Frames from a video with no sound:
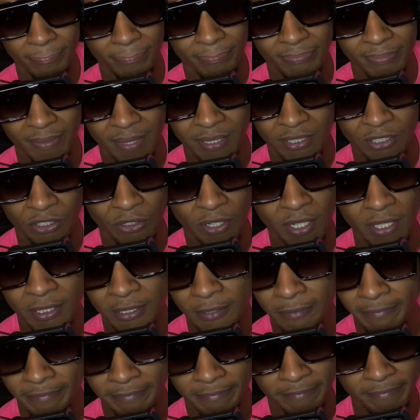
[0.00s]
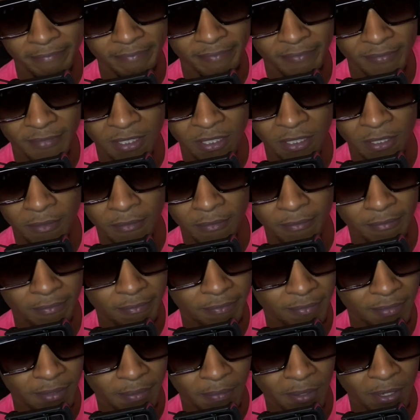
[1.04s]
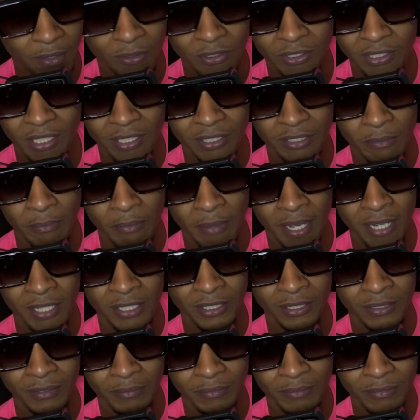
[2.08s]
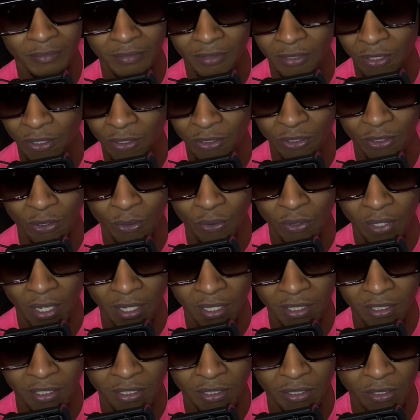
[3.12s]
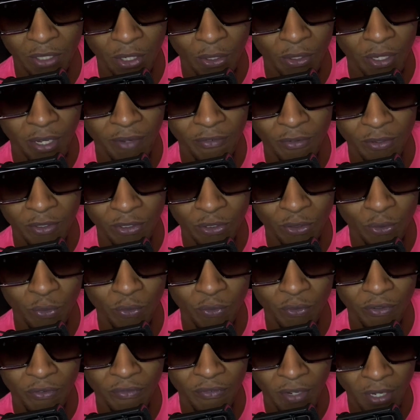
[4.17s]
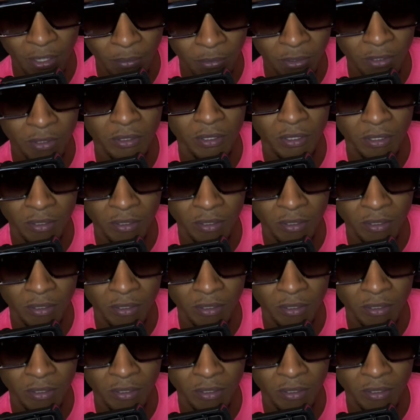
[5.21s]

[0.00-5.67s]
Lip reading: that's crazy. I'm not gonna say it's amazing. It's cool. I guess it's okay for the school for the family.